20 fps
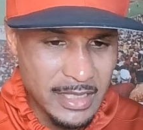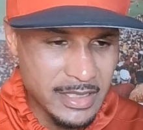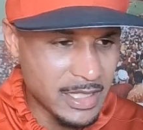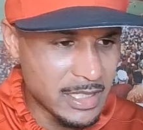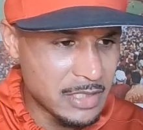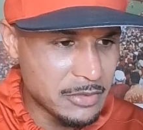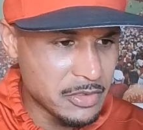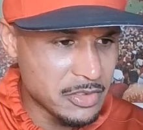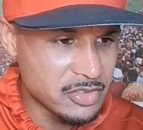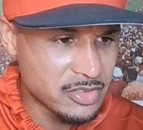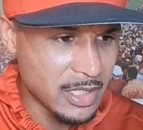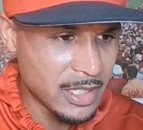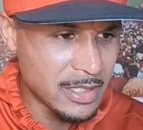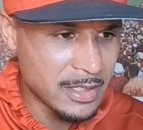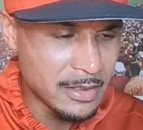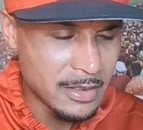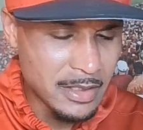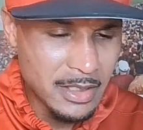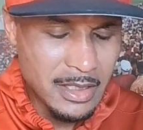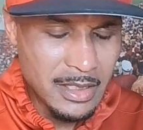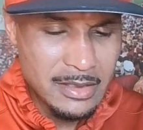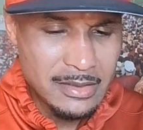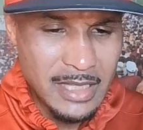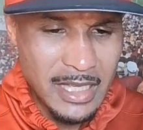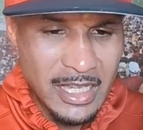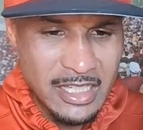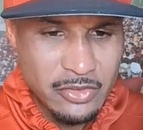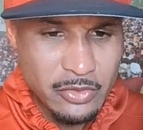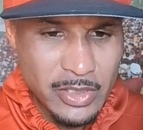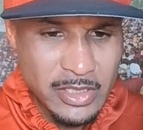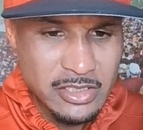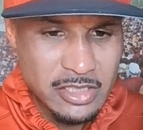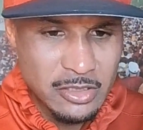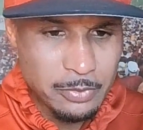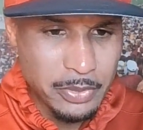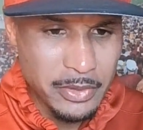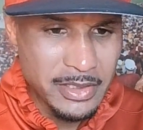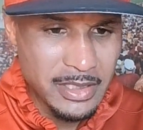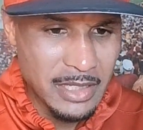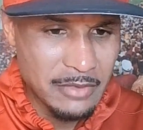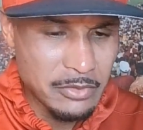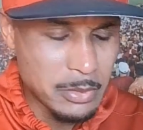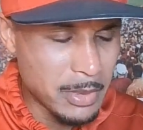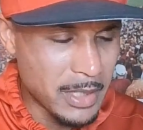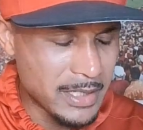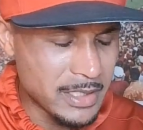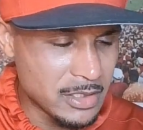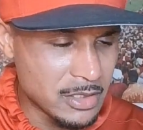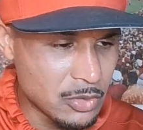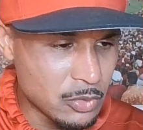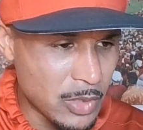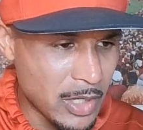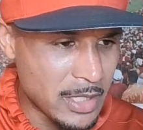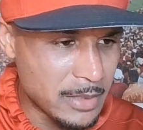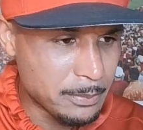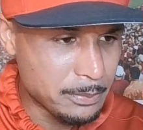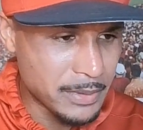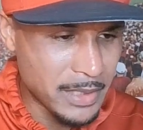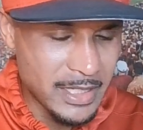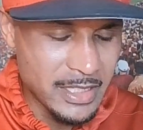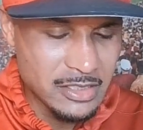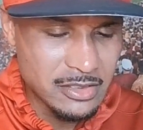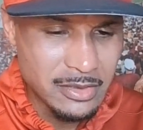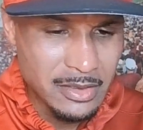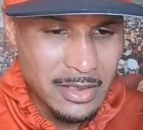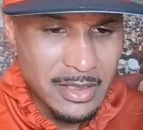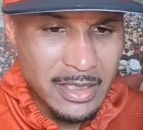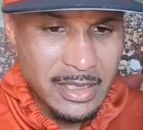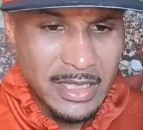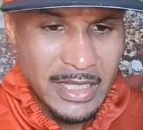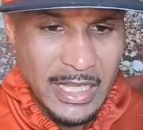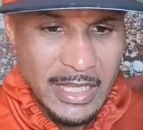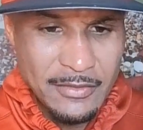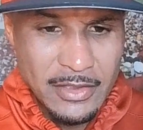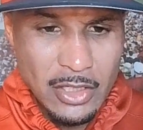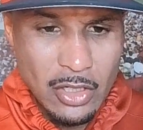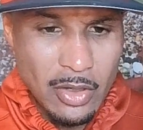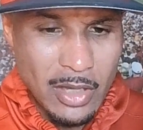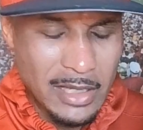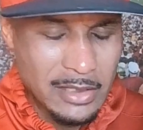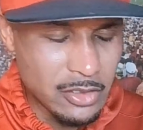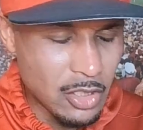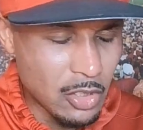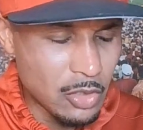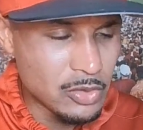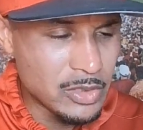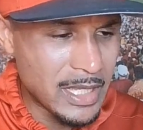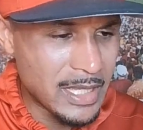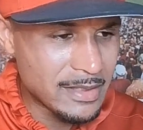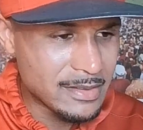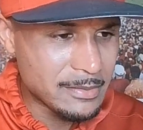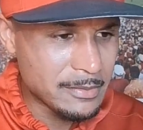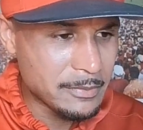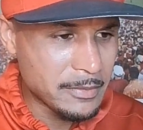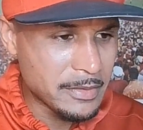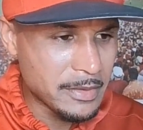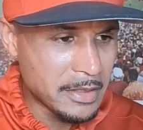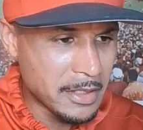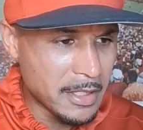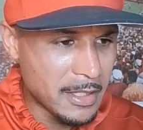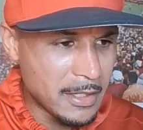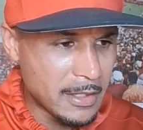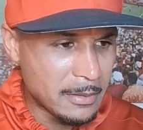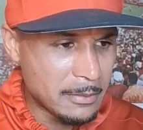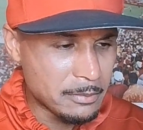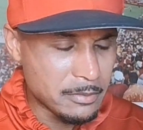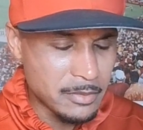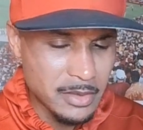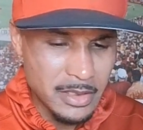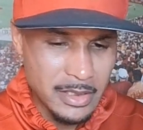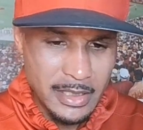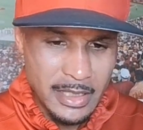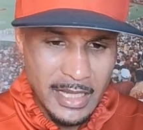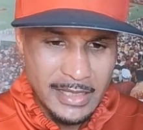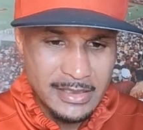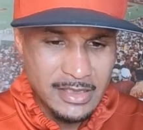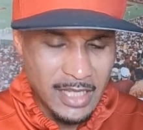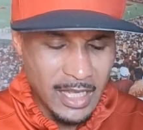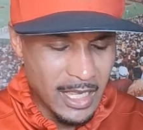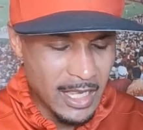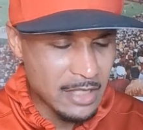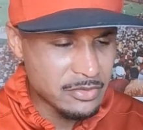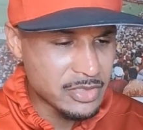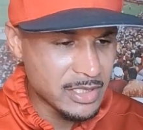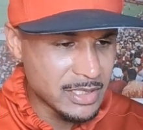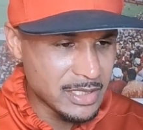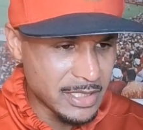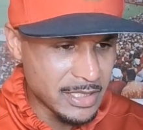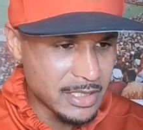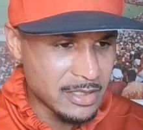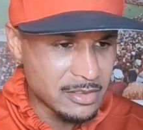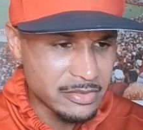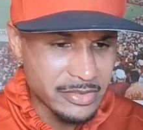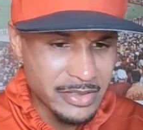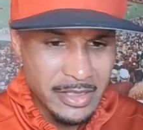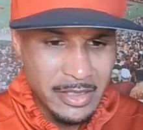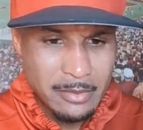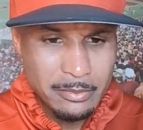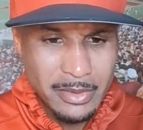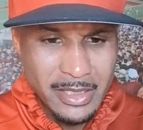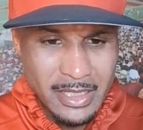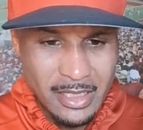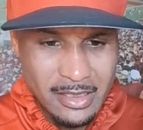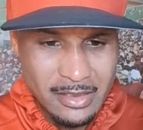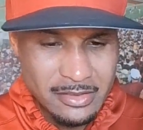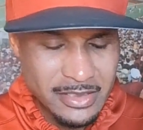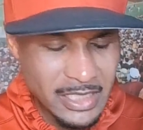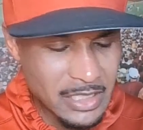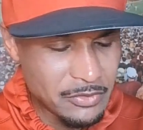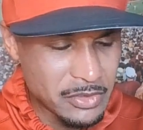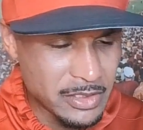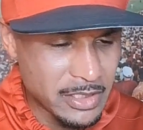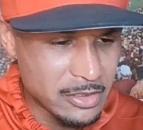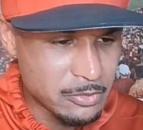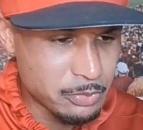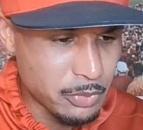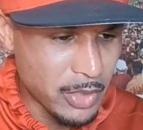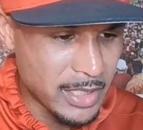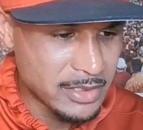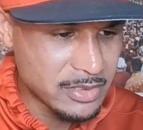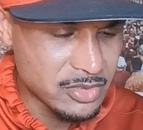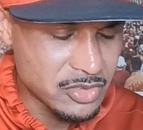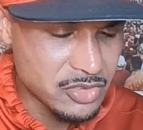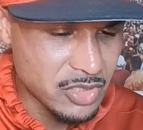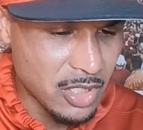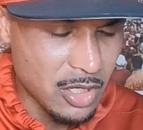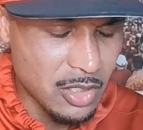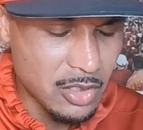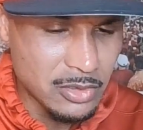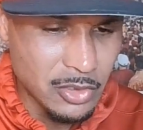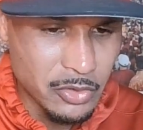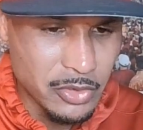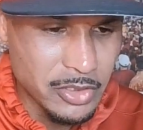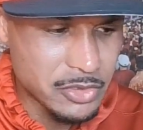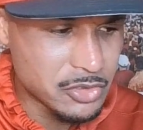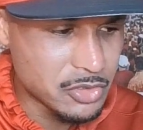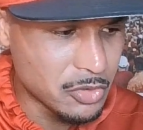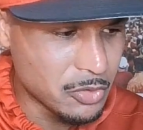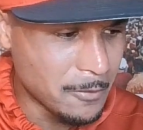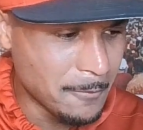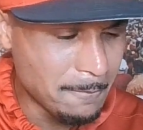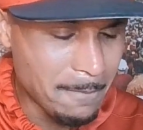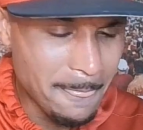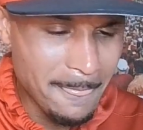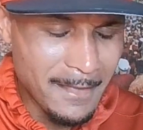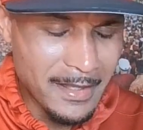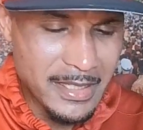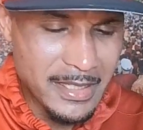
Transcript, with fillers: I can't even say that Grinch is putting everybody in the right place, even though I know that um, at times he is, because even as Bryson Shaw alluded to,